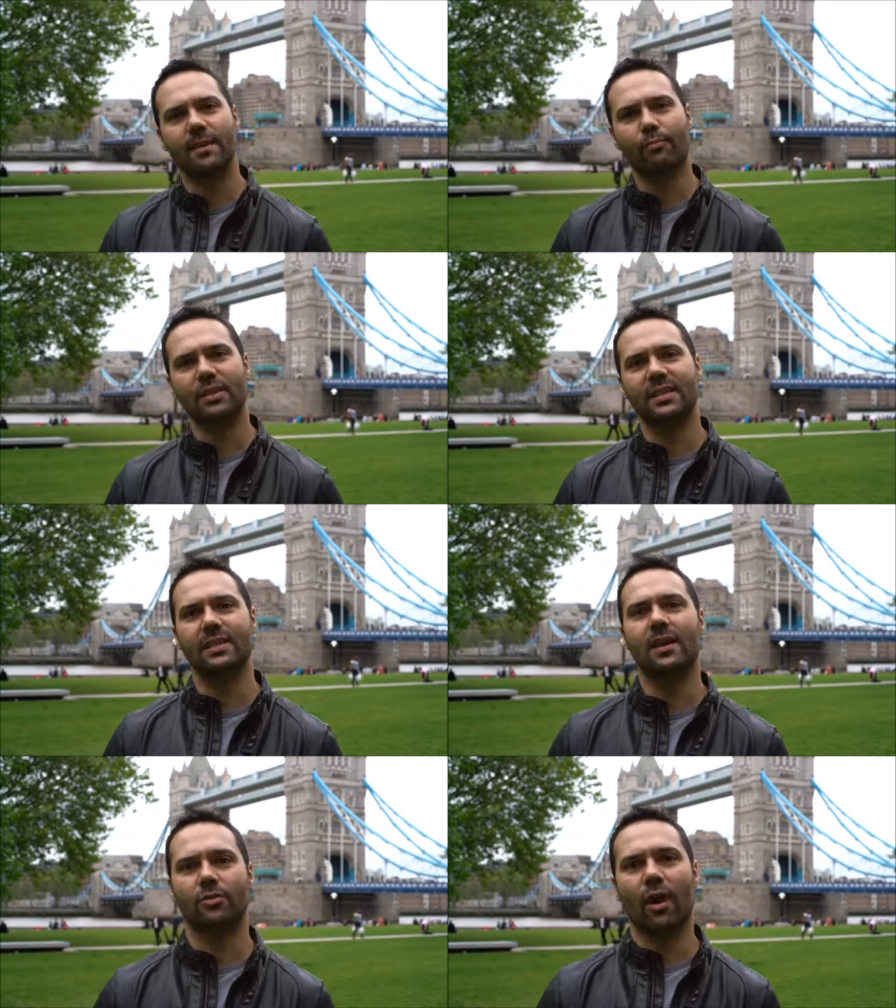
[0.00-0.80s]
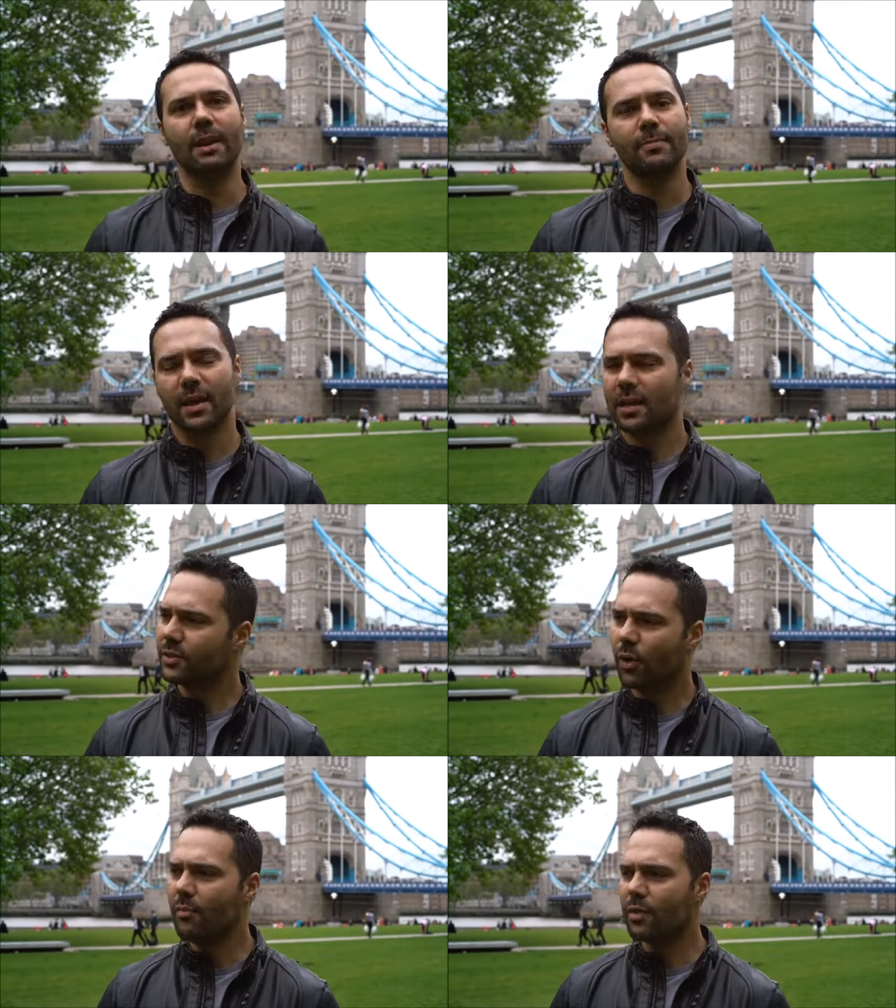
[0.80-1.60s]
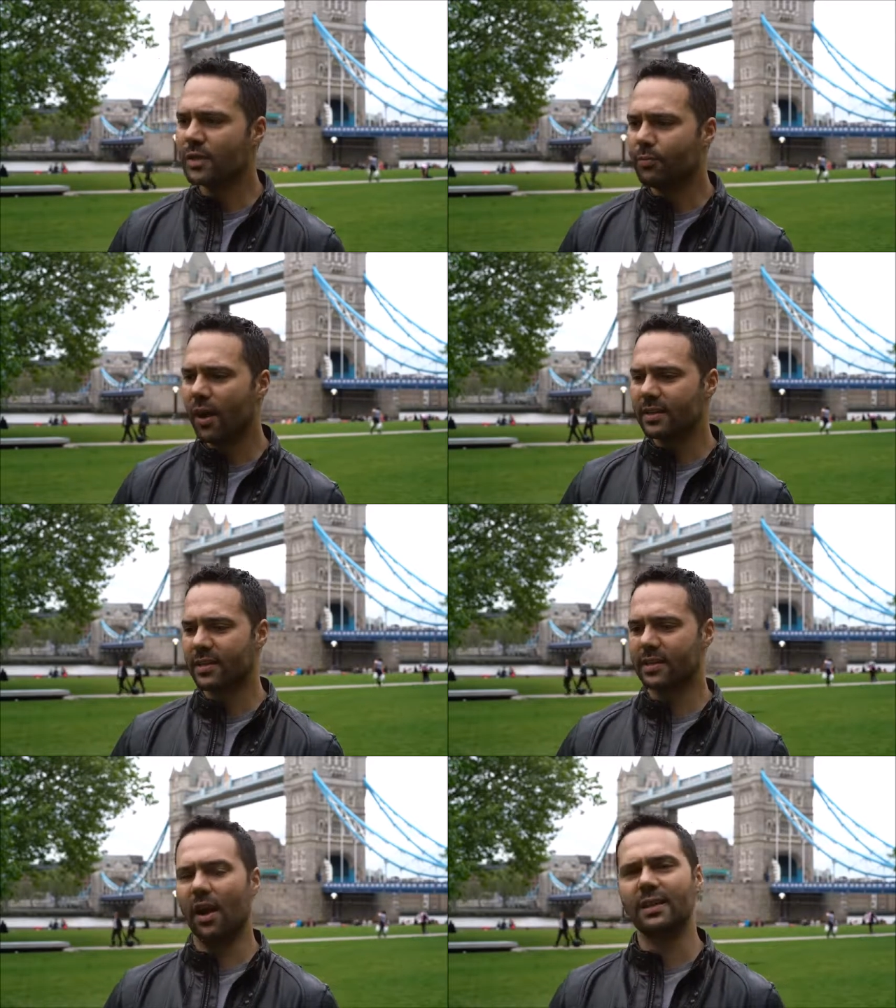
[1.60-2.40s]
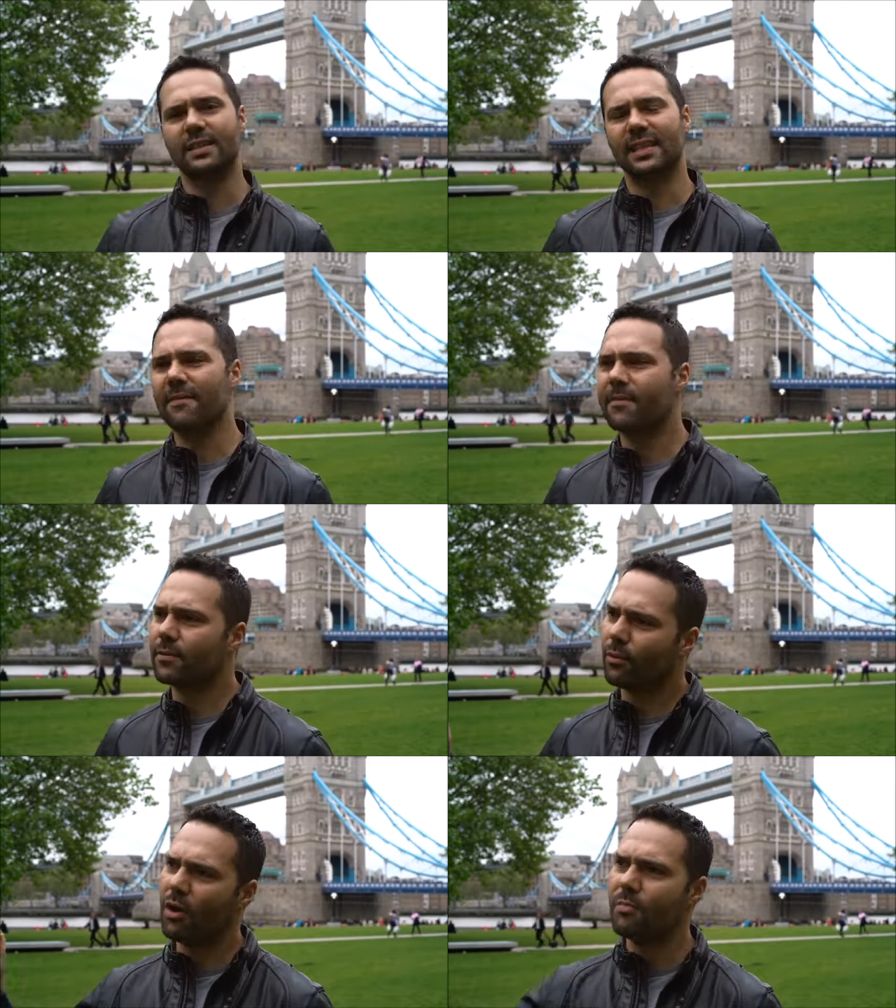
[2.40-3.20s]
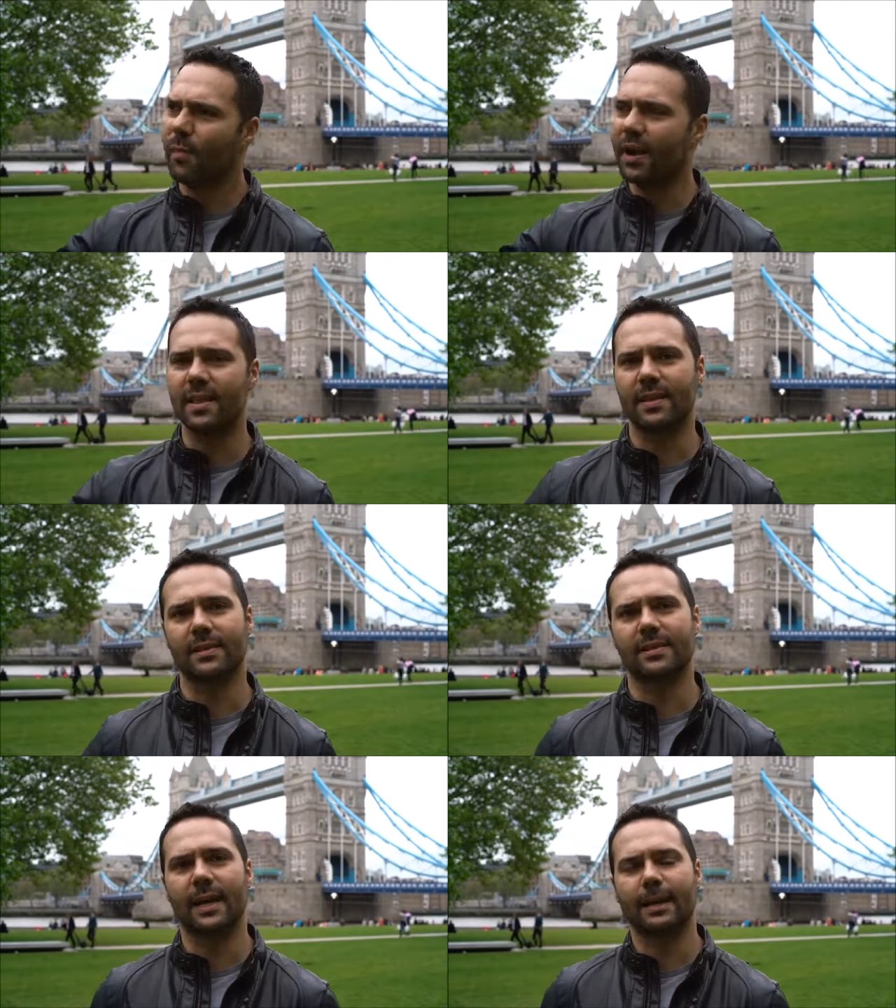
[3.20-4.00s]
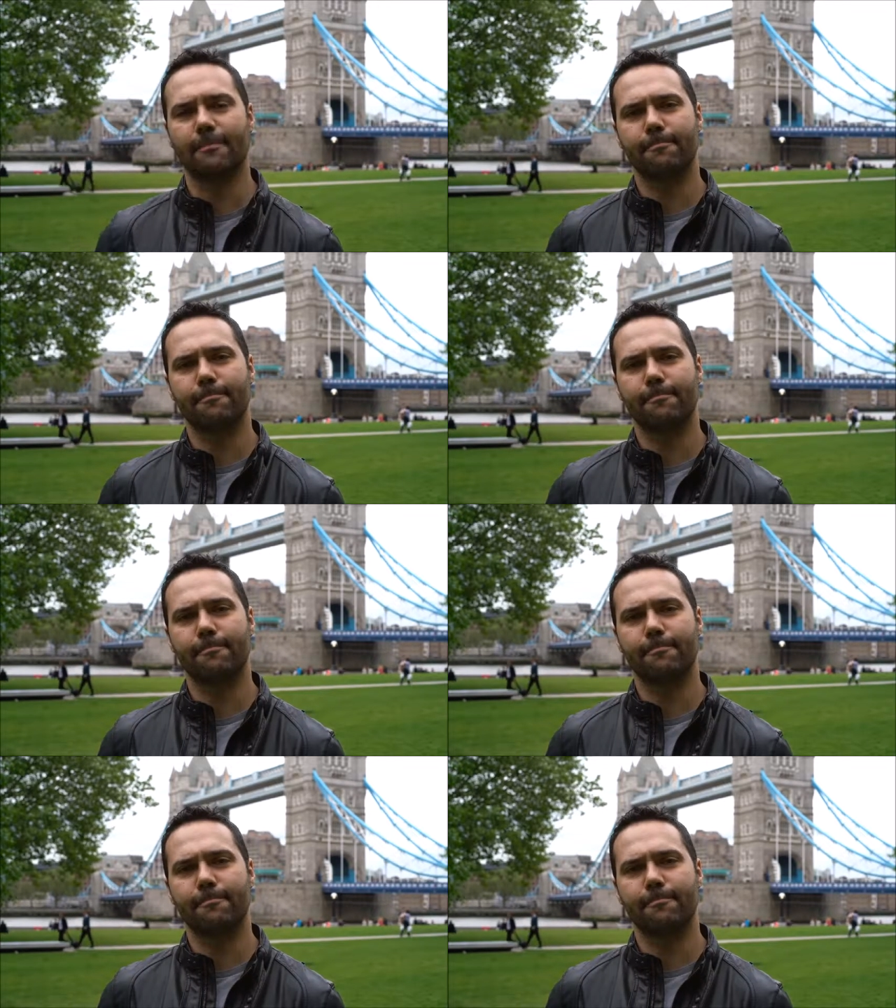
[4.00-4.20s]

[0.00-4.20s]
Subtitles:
than it presently does, right? So I'm not surprised in the slightest. They've thrown money at this thing.